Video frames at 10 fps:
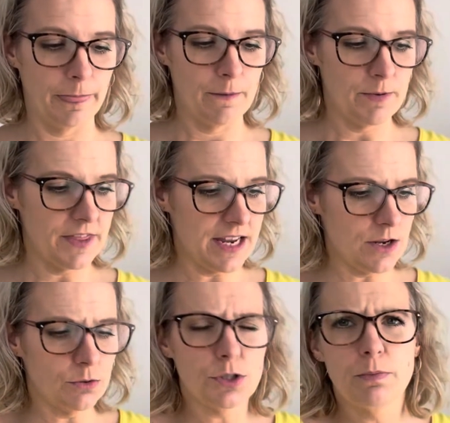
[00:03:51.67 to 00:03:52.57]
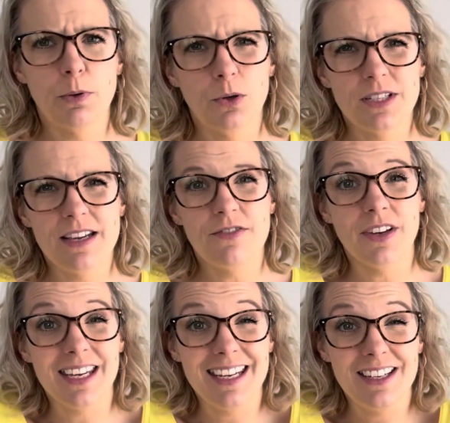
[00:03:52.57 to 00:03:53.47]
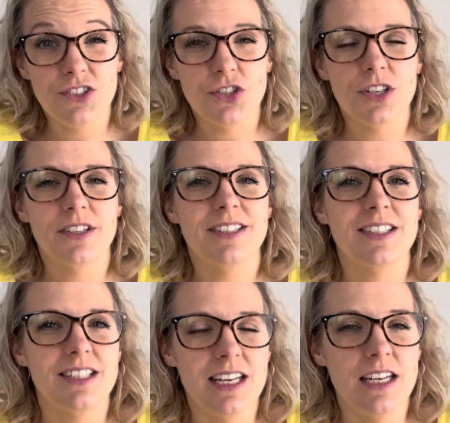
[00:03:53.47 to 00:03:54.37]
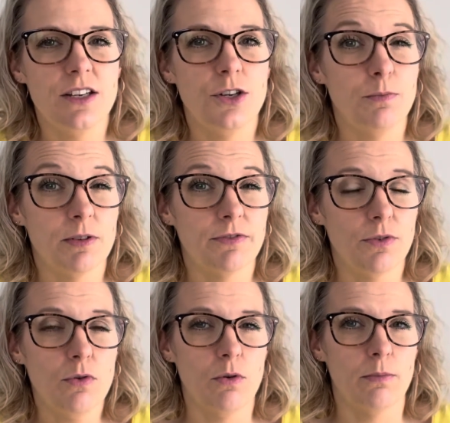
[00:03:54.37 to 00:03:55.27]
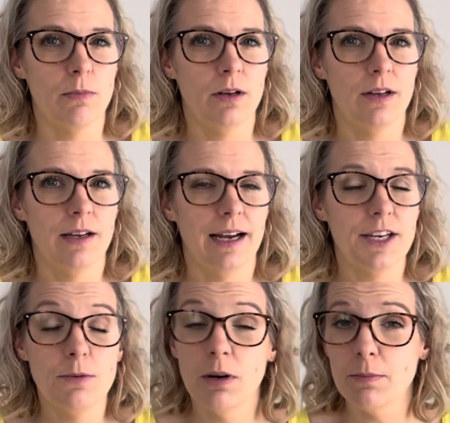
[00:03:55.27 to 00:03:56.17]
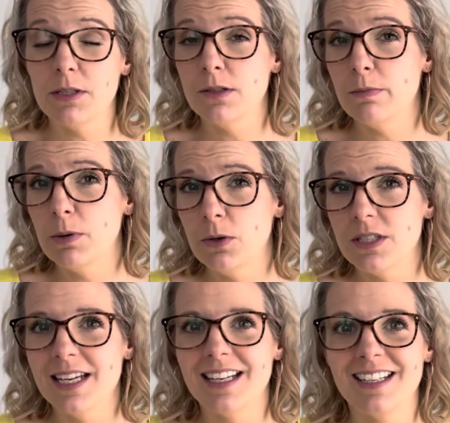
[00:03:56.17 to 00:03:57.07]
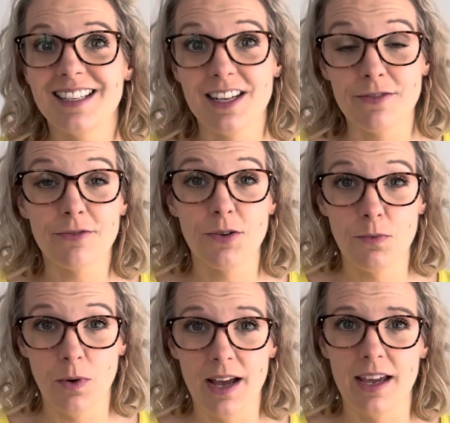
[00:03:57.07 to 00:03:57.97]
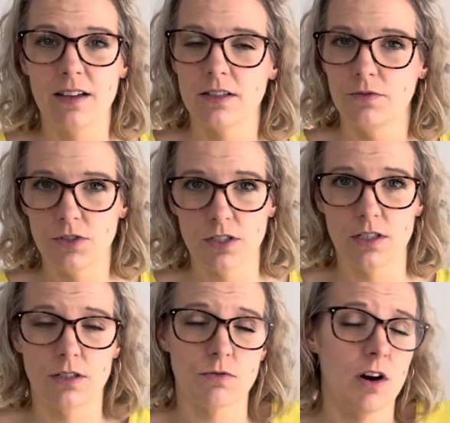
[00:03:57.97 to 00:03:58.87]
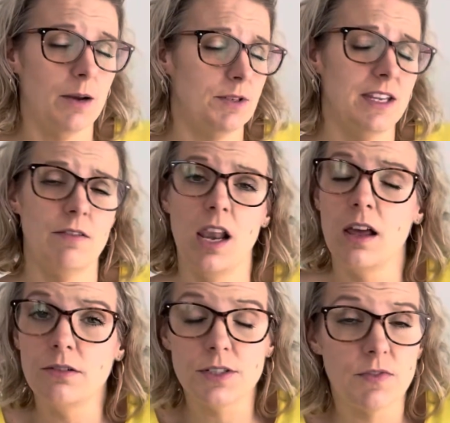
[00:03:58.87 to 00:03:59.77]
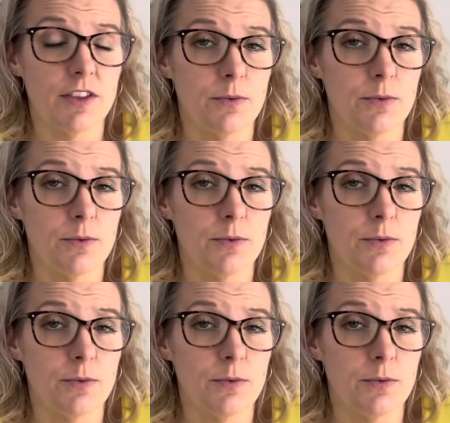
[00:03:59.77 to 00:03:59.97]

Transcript: But then you're supporting for each scene you perform. And you might be supporting in a different way, as I've just described, and there are loads of other